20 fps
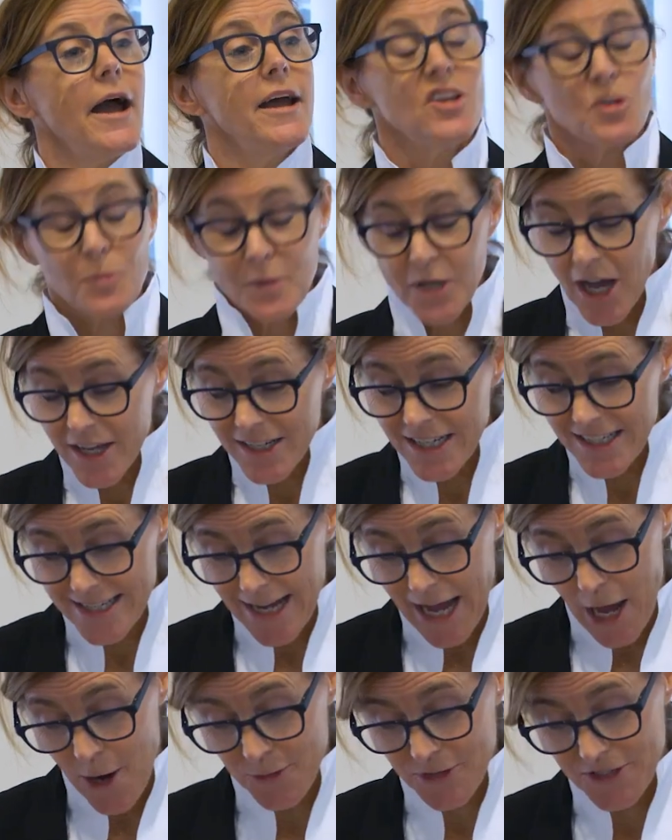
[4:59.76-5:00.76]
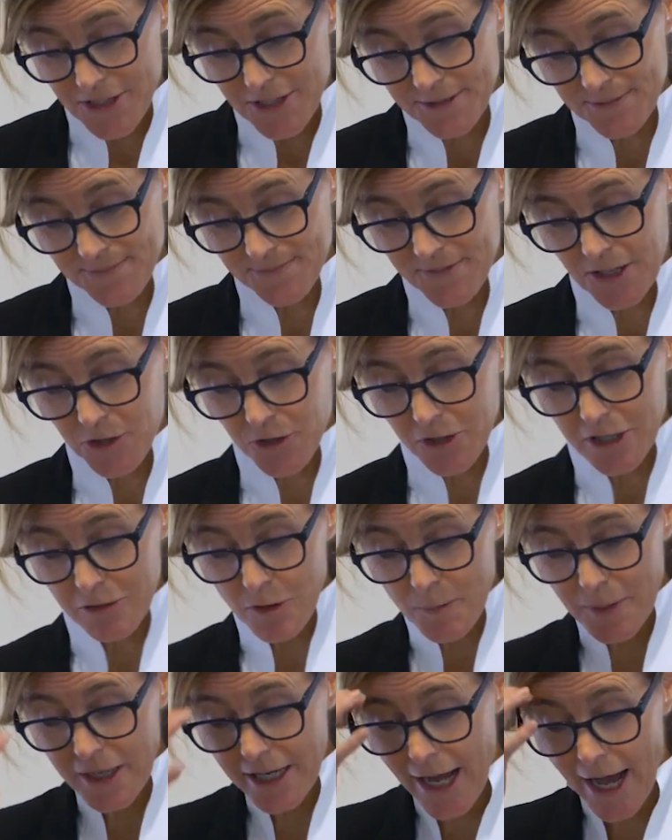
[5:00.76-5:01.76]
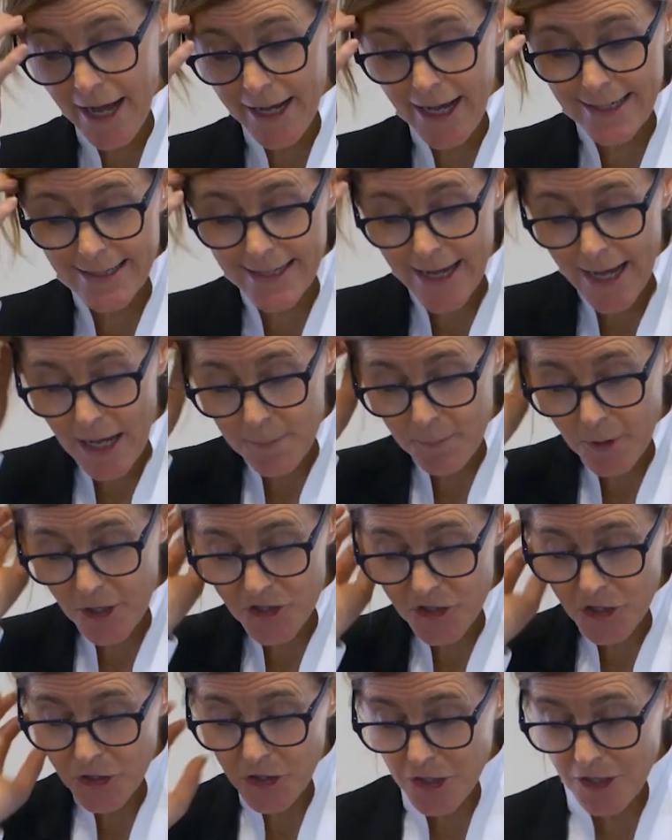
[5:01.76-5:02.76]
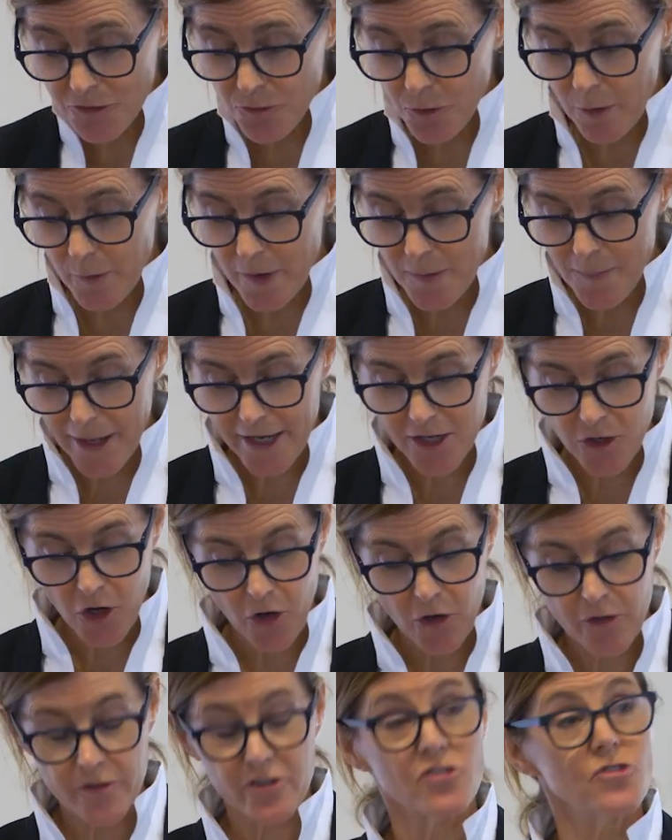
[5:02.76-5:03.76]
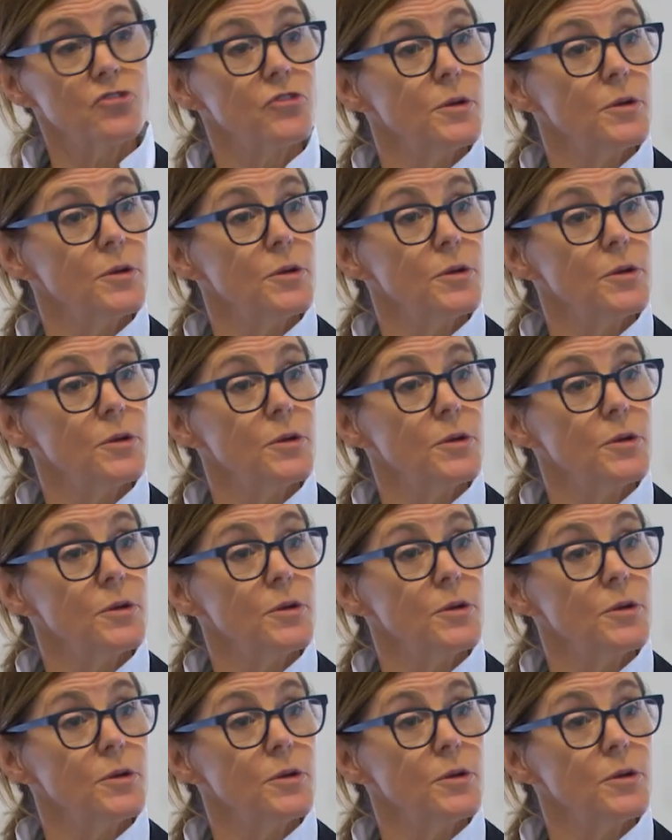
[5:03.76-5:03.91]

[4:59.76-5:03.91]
It is beyond a doubt that early rabbinic Agadah partook of what we might call the